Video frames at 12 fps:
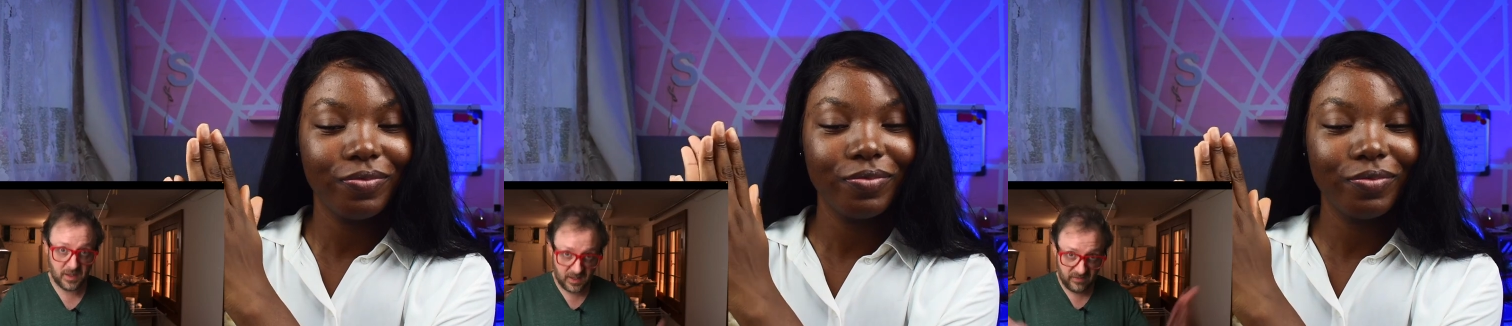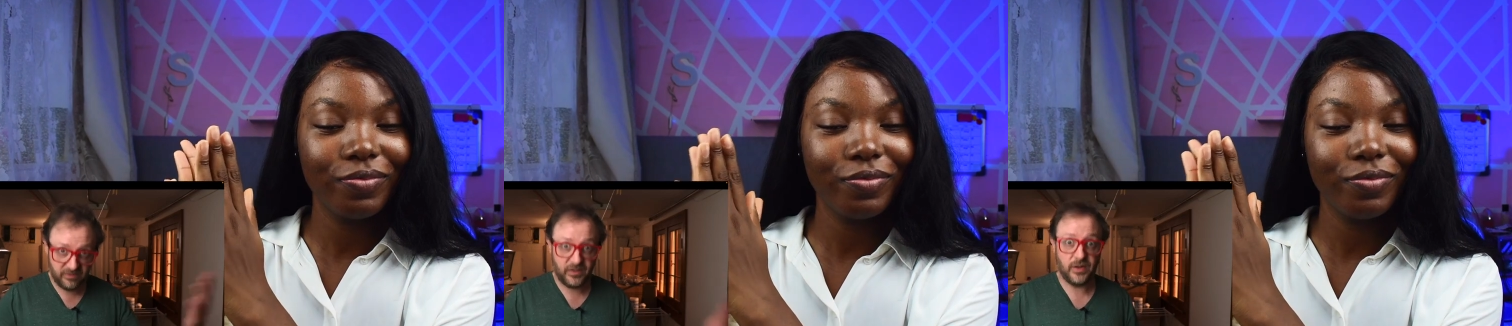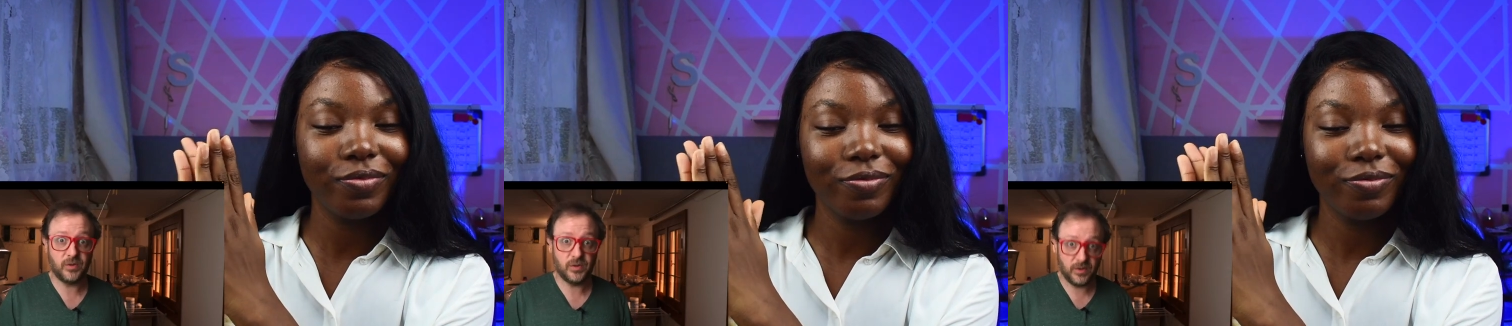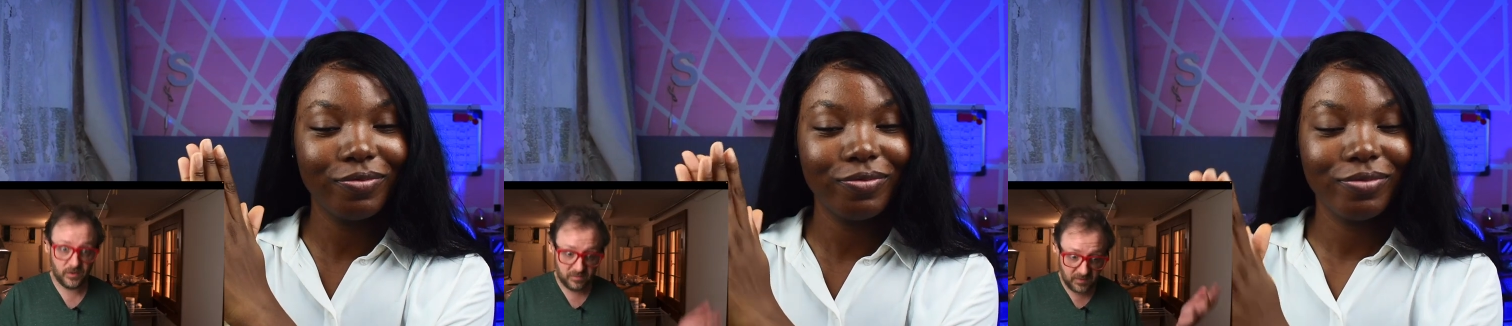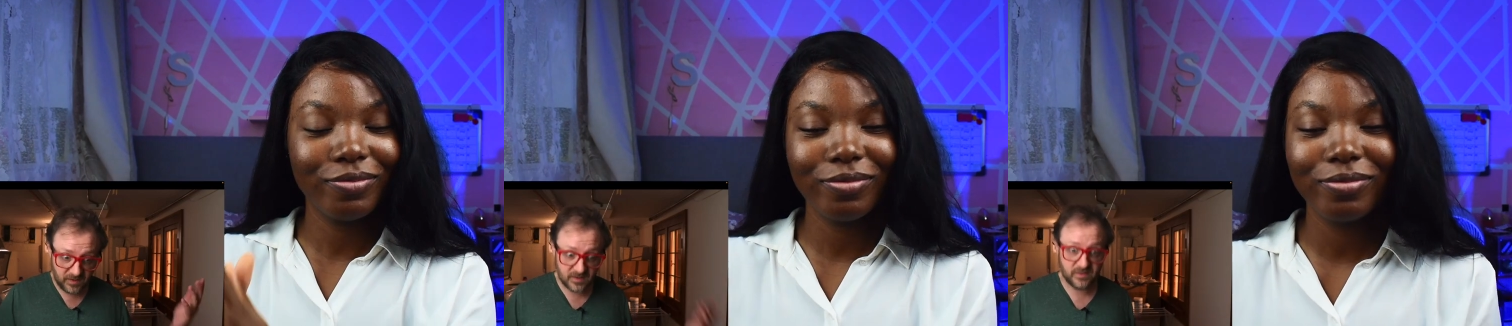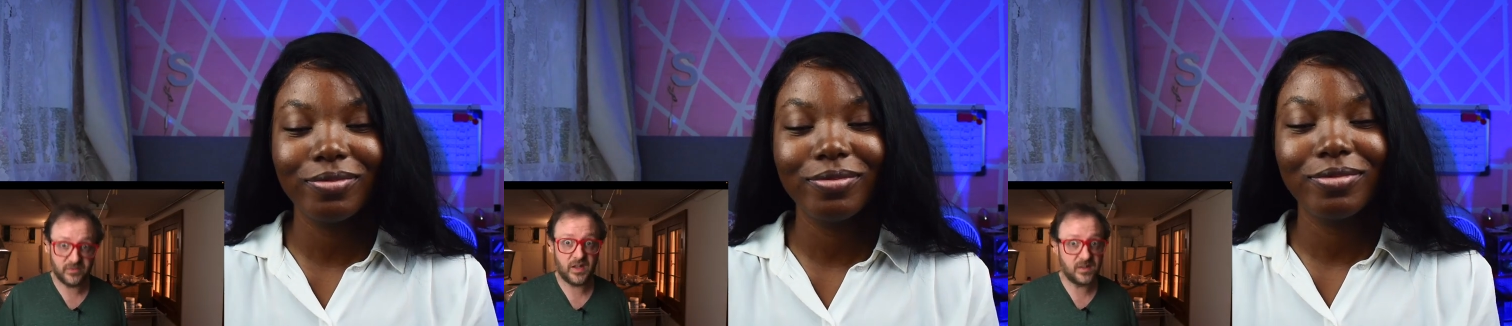Speaker 1: Make it feel good
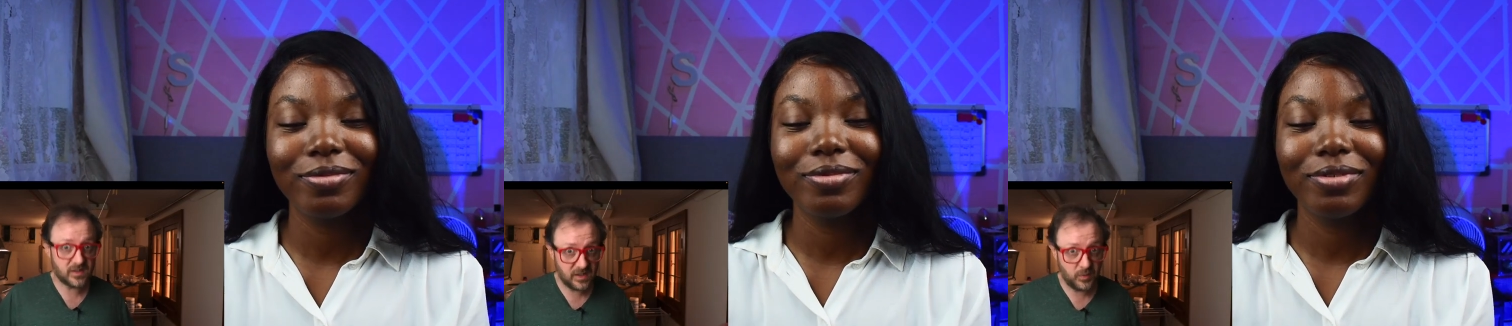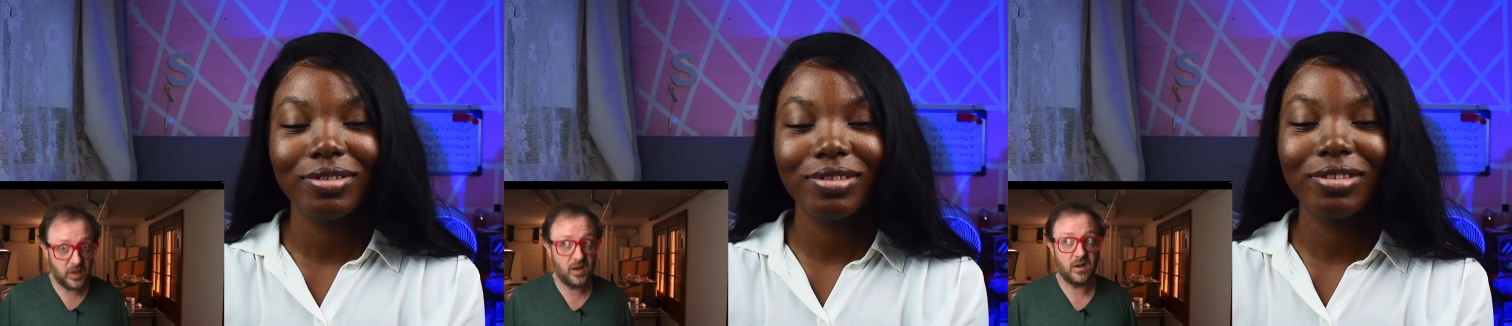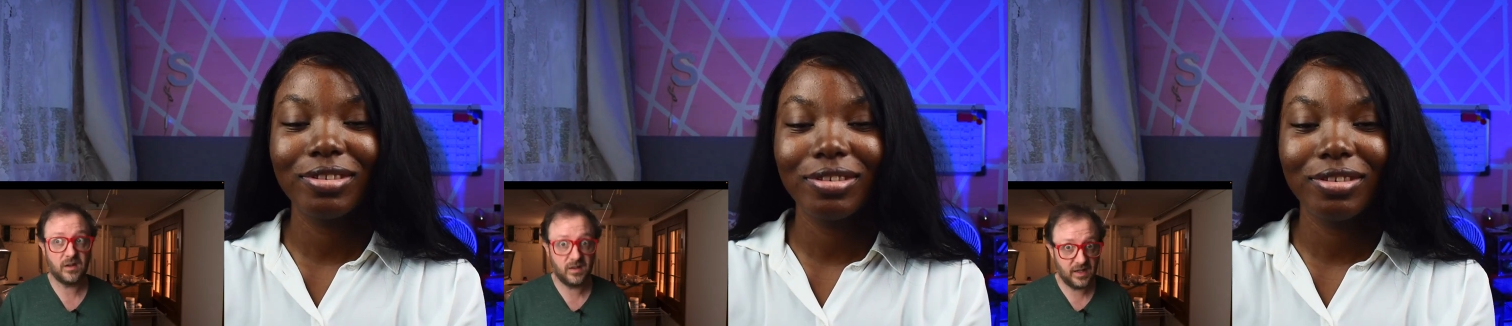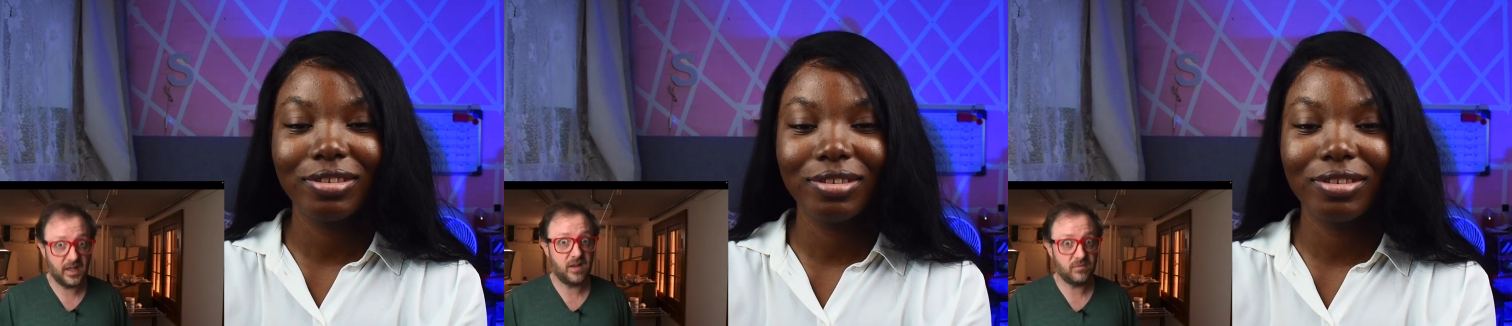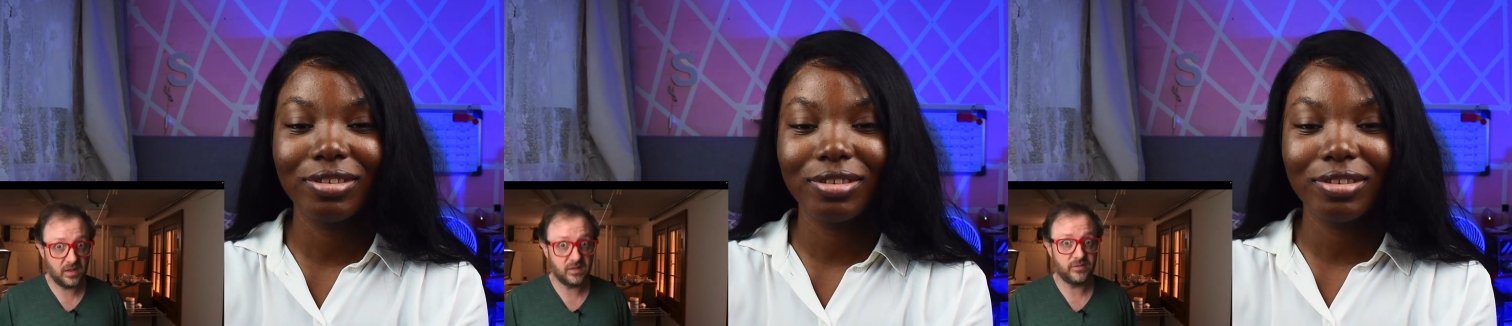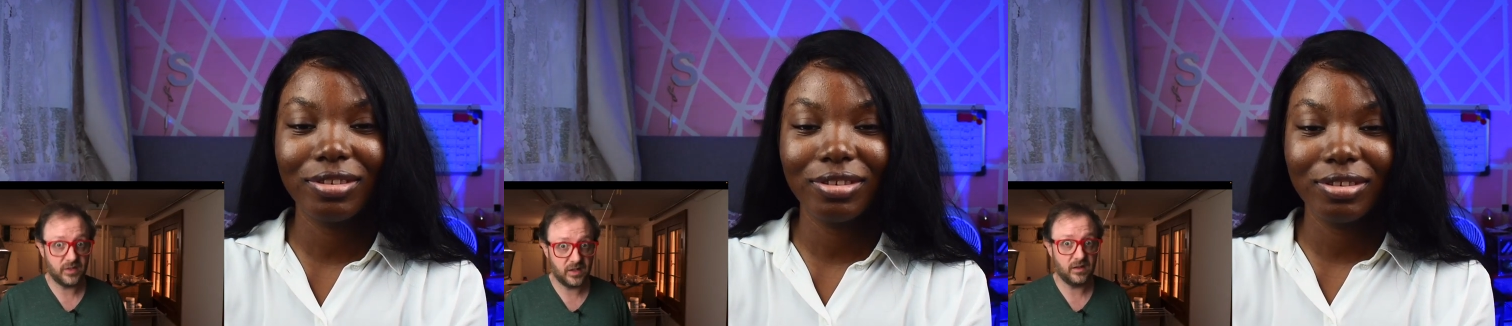because eventually we are going to get rid
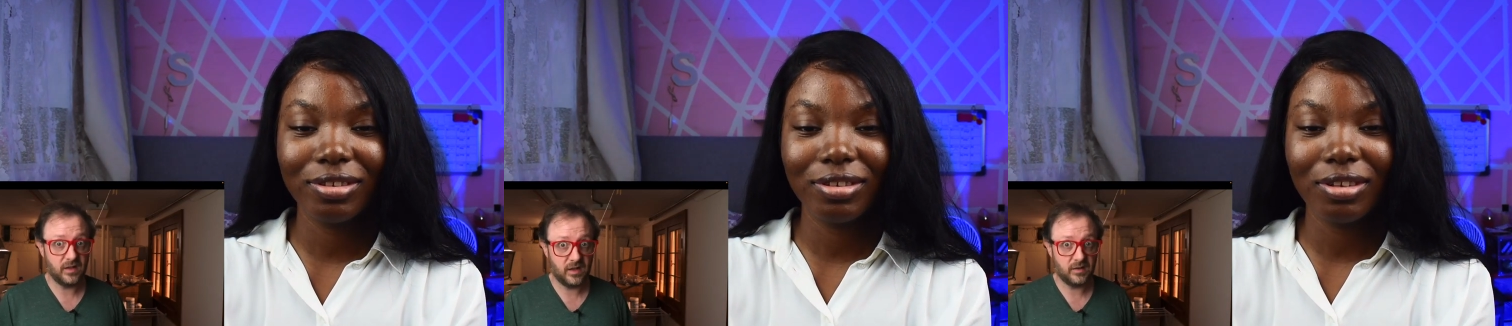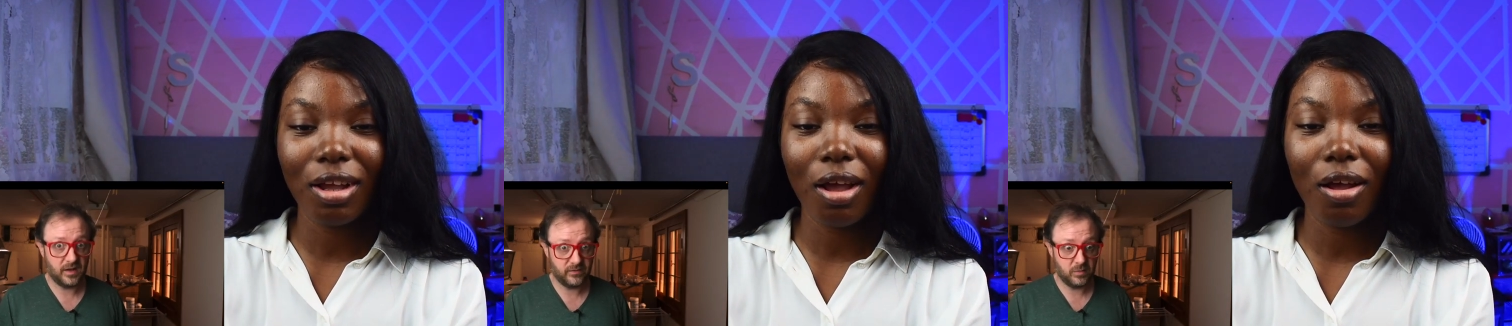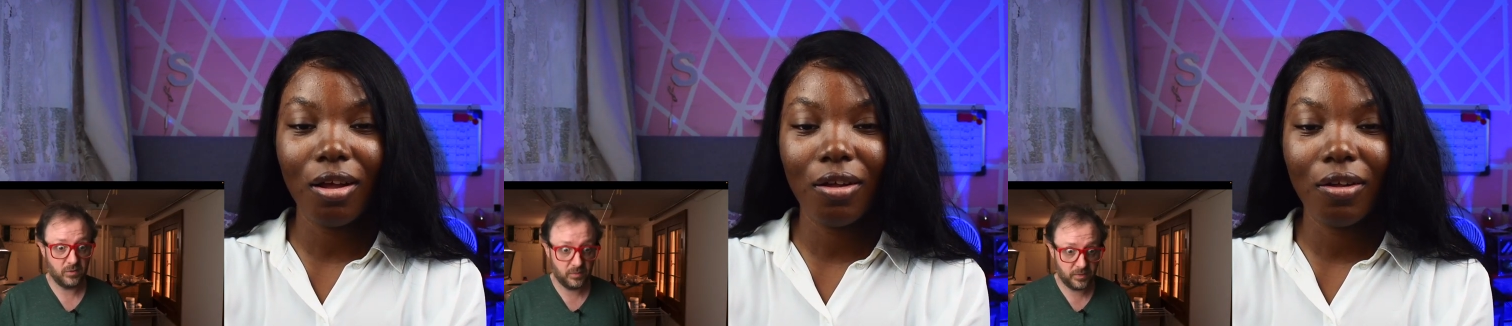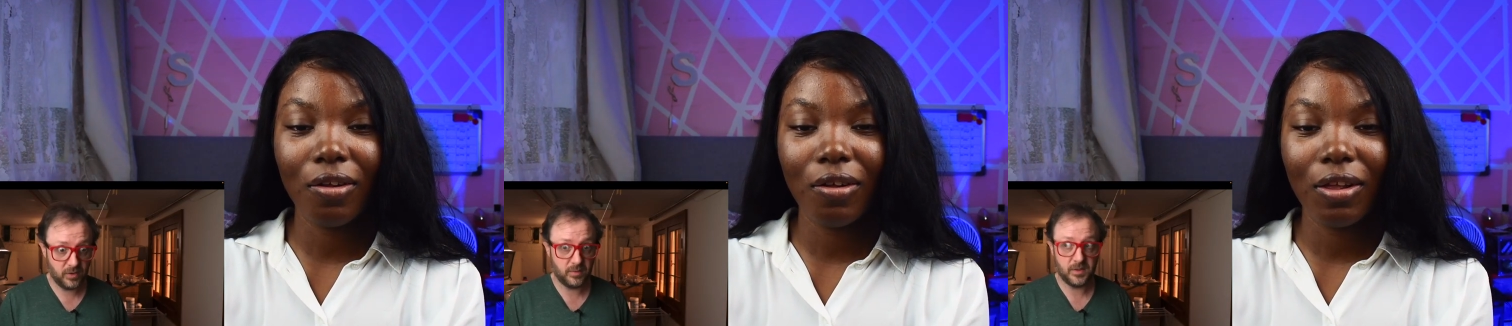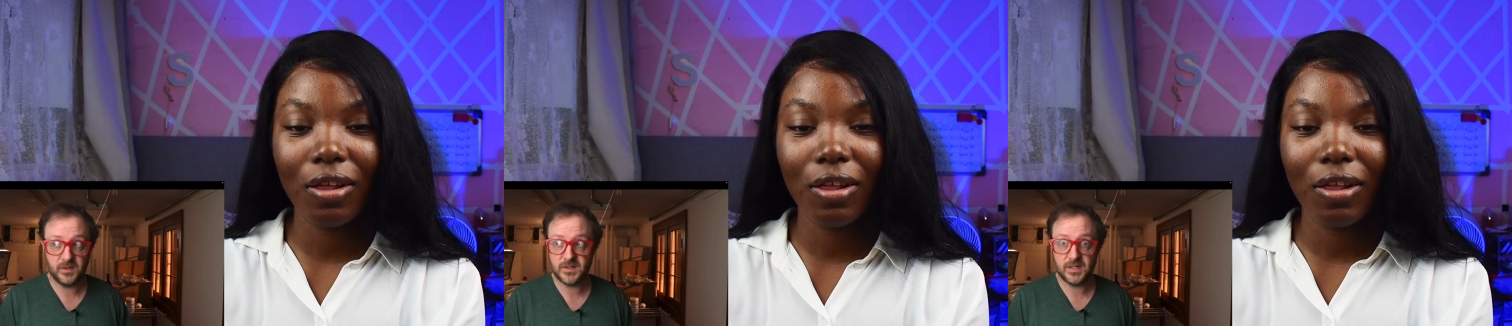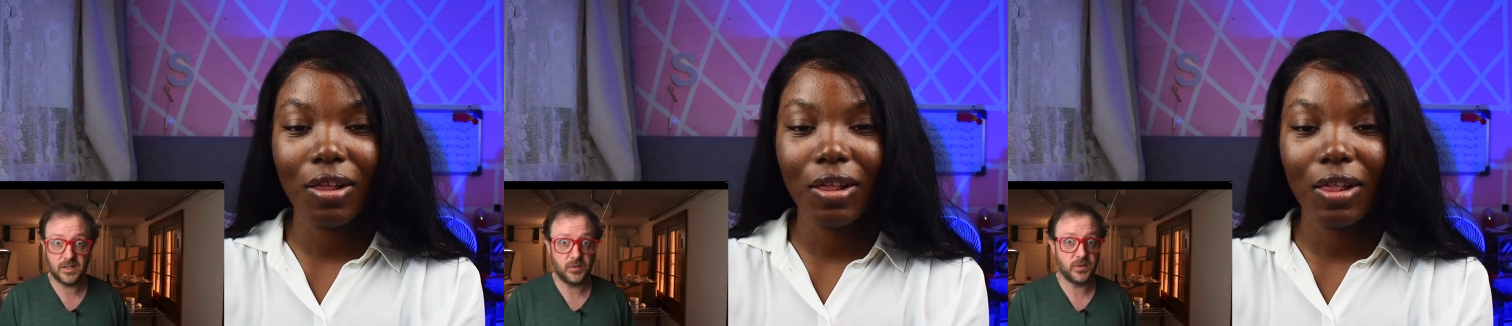of it and have a more permanent
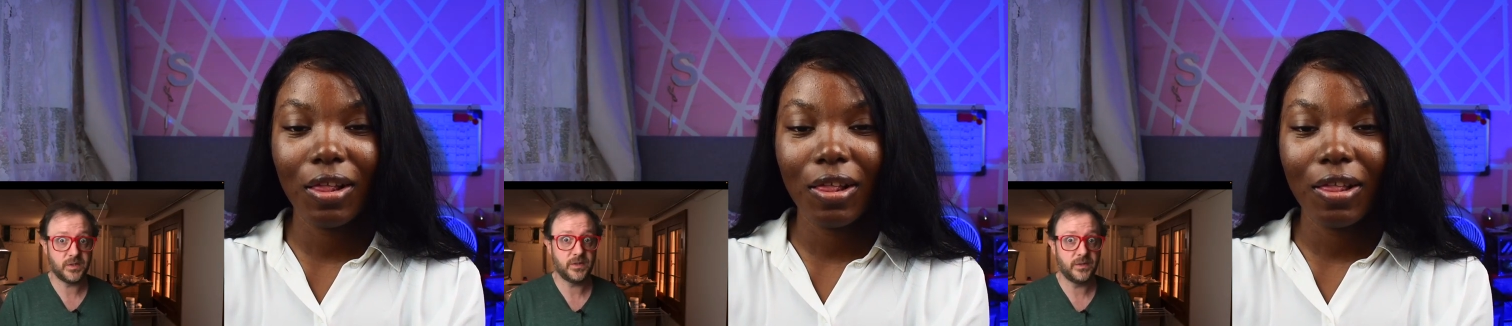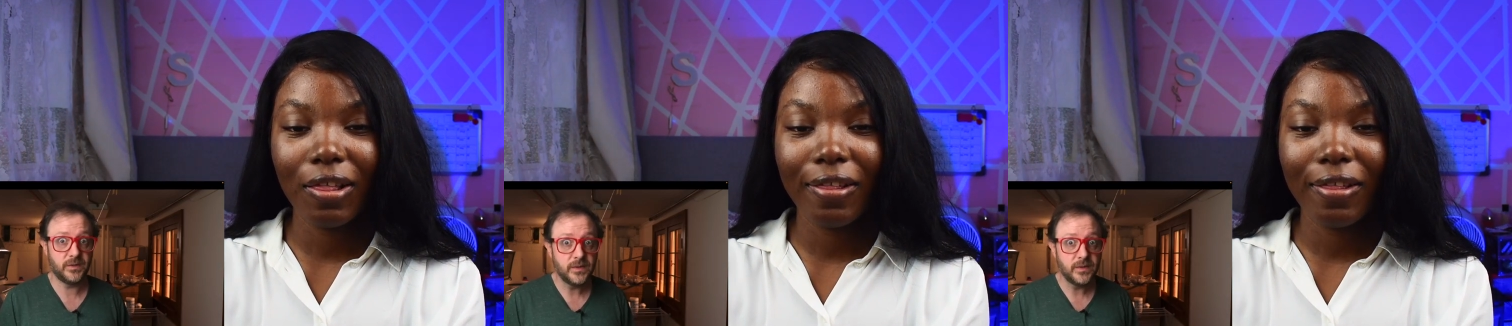solution.